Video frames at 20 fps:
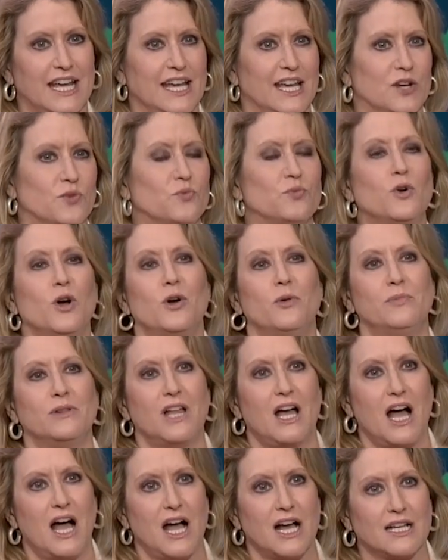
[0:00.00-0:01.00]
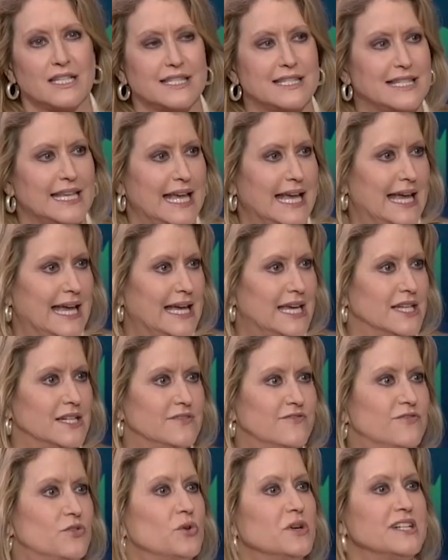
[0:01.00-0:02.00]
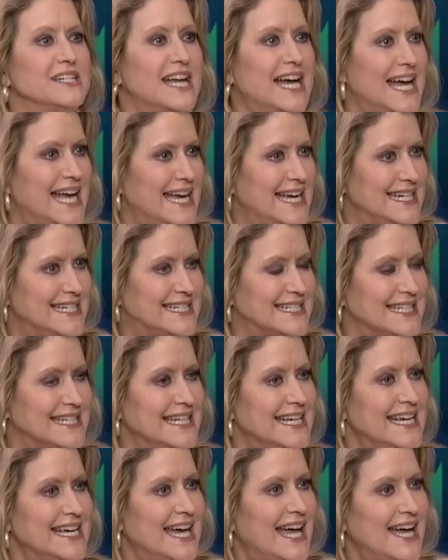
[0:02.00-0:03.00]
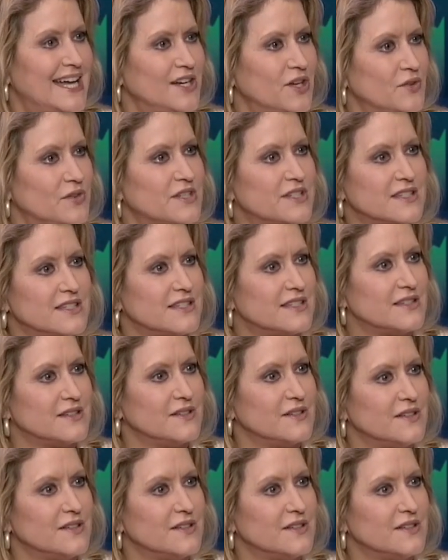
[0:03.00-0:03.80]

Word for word: and Roblox and Fortnite, and I know this is